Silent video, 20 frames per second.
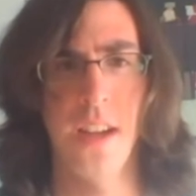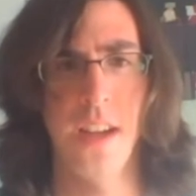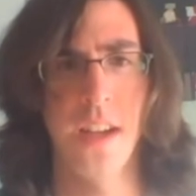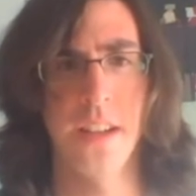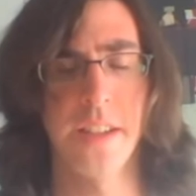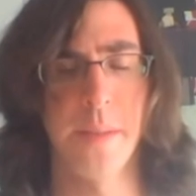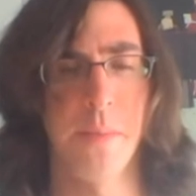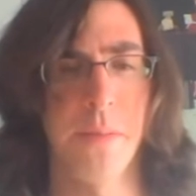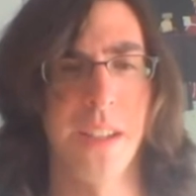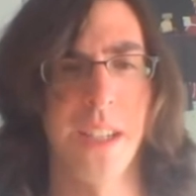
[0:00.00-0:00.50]

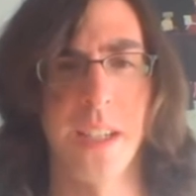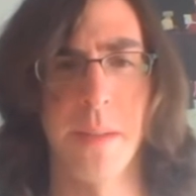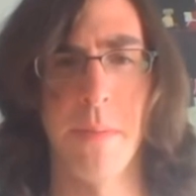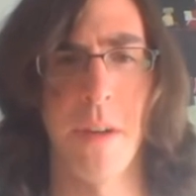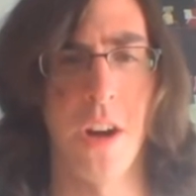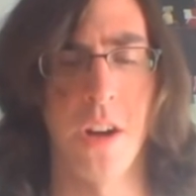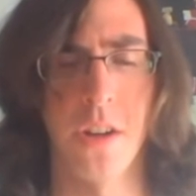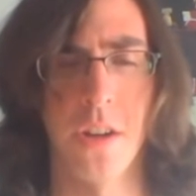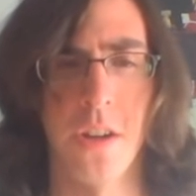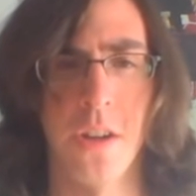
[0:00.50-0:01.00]
to please a
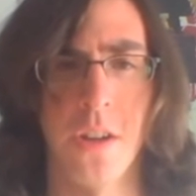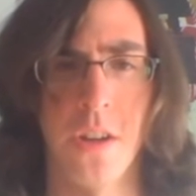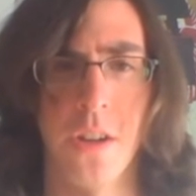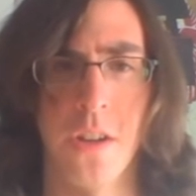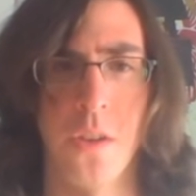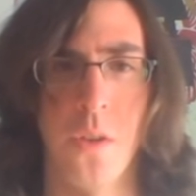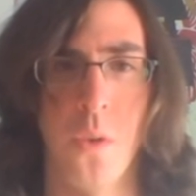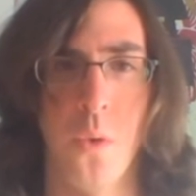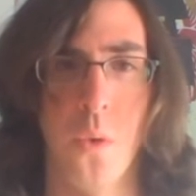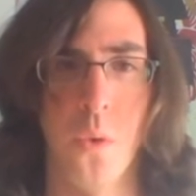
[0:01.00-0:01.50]

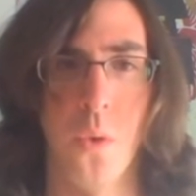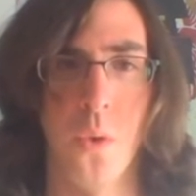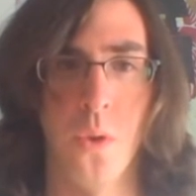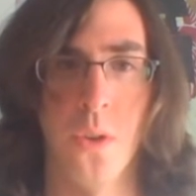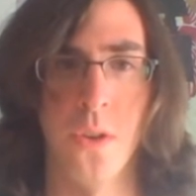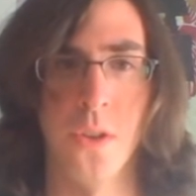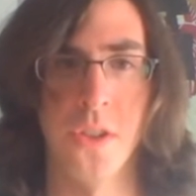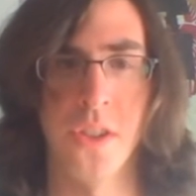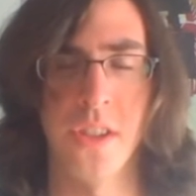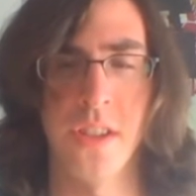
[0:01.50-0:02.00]
partner
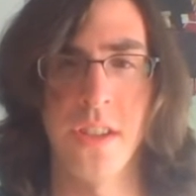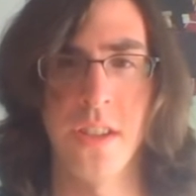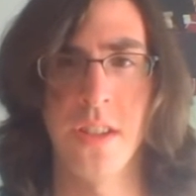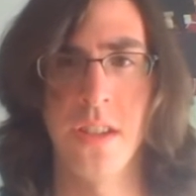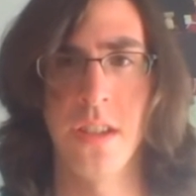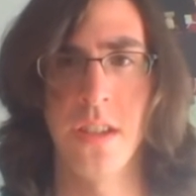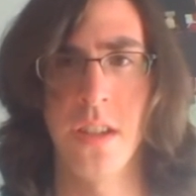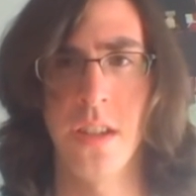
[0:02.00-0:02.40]
or just